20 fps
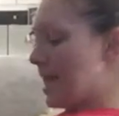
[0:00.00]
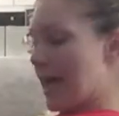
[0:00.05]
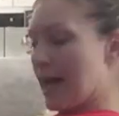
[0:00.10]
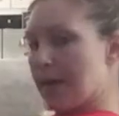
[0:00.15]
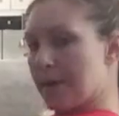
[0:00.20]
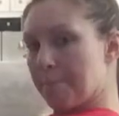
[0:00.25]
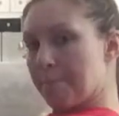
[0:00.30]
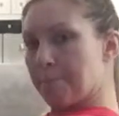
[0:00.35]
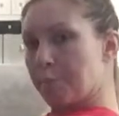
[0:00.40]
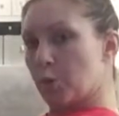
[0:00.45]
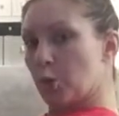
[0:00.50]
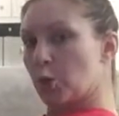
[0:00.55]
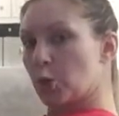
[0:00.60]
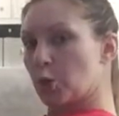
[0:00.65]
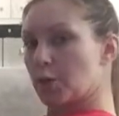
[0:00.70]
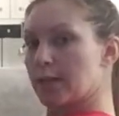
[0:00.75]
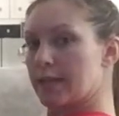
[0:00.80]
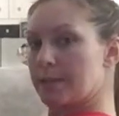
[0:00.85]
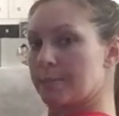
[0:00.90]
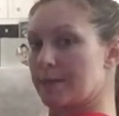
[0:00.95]
and I'm
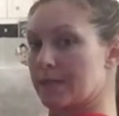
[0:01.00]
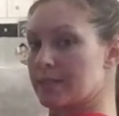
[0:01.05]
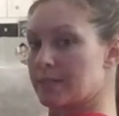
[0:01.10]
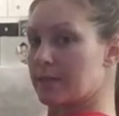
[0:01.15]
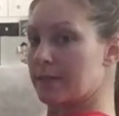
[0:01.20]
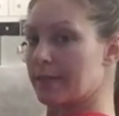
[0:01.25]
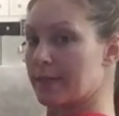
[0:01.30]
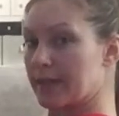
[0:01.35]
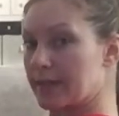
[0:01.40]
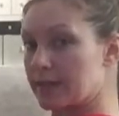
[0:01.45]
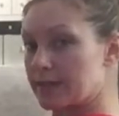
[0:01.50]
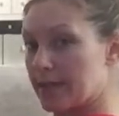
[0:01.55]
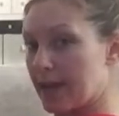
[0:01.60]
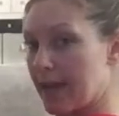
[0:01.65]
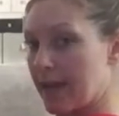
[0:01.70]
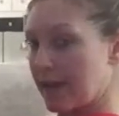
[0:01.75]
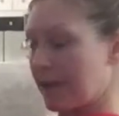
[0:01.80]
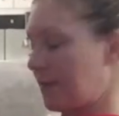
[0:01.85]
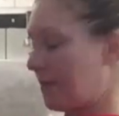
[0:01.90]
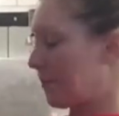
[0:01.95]
pulling my stomach in
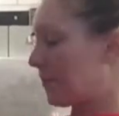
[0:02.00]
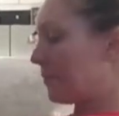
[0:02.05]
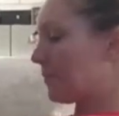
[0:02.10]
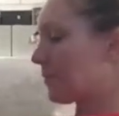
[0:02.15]
tight.